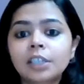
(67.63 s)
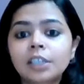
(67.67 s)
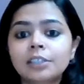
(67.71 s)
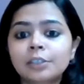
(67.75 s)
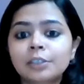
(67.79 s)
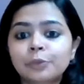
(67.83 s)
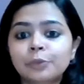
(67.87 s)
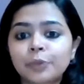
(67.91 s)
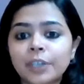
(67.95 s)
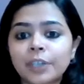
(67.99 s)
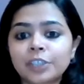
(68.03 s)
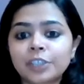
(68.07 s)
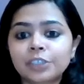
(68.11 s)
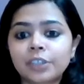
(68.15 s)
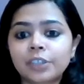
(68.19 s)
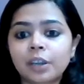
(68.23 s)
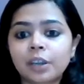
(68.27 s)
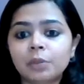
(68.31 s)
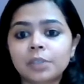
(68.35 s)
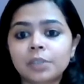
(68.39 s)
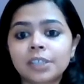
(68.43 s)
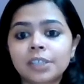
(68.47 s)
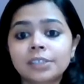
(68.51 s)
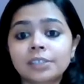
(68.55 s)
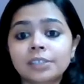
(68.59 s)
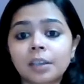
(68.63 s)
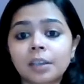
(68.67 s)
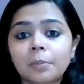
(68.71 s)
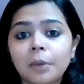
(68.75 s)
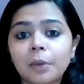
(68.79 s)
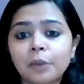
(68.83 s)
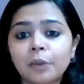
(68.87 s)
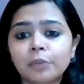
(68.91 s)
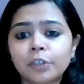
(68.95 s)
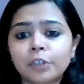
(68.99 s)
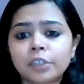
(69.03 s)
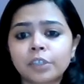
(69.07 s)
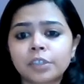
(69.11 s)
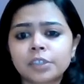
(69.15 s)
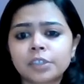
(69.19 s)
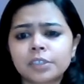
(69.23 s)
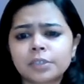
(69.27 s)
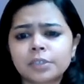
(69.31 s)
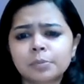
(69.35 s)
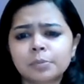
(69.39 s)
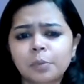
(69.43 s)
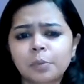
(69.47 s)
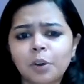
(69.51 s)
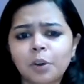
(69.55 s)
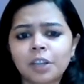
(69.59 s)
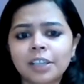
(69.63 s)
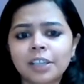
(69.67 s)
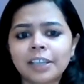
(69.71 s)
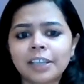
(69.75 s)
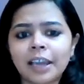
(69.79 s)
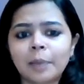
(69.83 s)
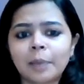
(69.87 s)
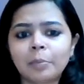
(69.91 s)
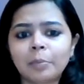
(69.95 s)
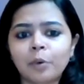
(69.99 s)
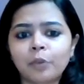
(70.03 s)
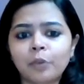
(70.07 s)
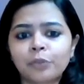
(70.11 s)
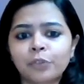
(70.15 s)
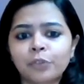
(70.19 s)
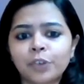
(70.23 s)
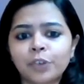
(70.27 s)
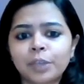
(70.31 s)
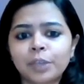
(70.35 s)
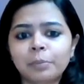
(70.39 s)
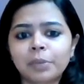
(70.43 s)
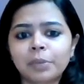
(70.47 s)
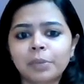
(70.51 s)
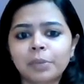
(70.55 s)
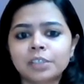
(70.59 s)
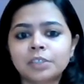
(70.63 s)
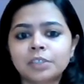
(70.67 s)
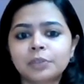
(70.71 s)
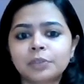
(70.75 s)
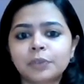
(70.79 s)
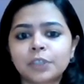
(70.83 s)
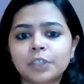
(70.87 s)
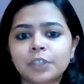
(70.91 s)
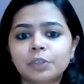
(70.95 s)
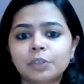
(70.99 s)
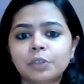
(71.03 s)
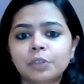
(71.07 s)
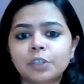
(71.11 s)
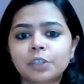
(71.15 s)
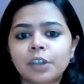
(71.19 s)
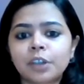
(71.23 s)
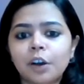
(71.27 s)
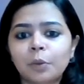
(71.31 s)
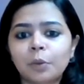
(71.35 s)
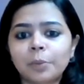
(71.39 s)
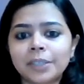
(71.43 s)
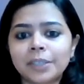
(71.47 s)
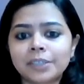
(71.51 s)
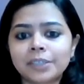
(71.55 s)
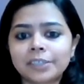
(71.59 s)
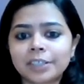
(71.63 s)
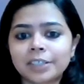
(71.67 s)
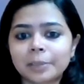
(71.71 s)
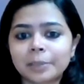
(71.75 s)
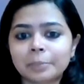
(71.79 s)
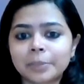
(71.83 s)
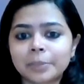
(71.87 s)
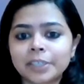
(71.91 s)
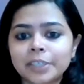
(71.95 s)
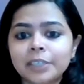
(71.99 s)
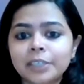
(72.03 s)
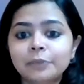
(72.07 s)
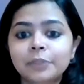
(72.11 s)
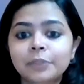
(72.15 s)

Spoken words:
The fresh round has come after a small gap of 3 months for the Gurgaon-based company,